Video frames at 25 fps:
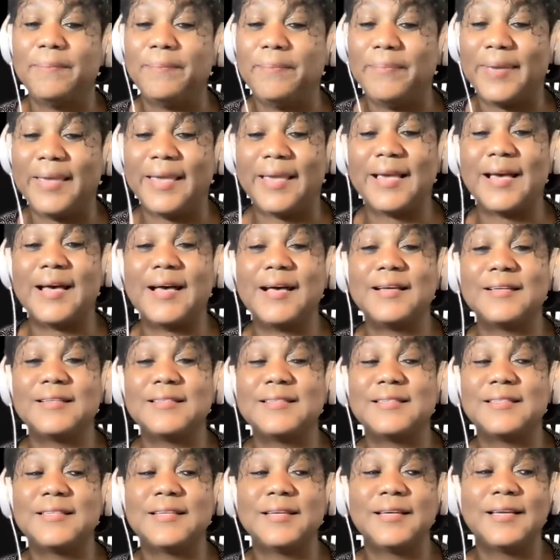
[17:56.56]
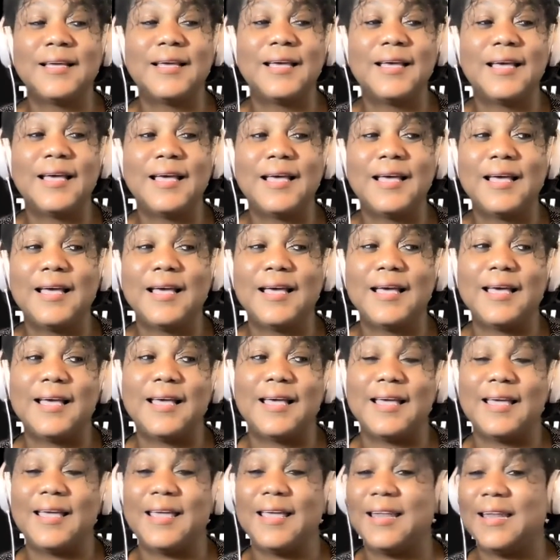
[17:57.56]
because,
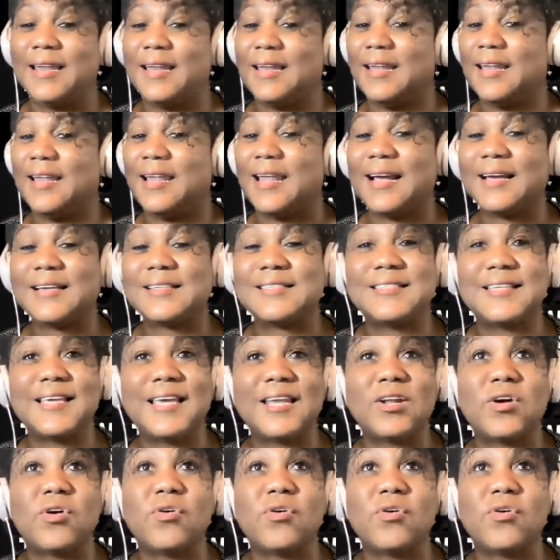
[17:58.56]
like I said,